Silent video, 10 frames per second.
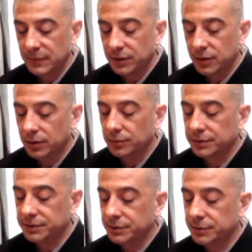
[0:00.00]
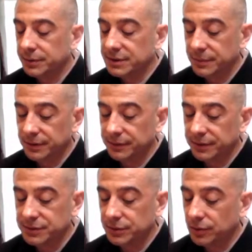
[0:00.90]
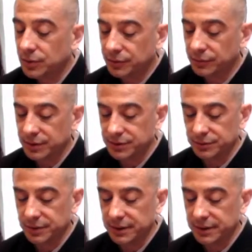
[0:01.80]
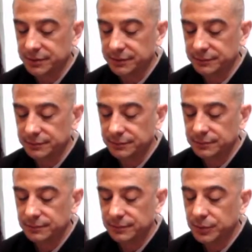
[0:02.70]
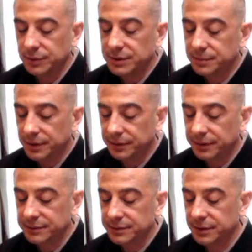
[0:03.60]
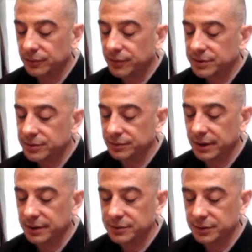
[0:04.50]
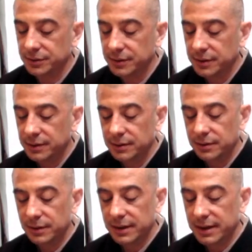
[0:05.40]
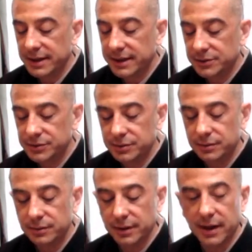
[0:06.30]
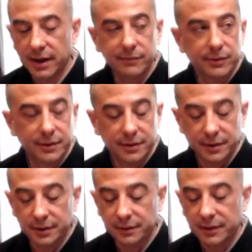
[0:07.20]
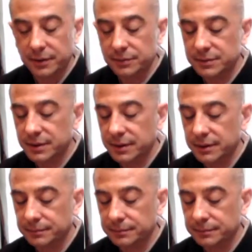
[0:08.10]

Not only do you experience your own original nature, you experience the original nature in each and everything that you see.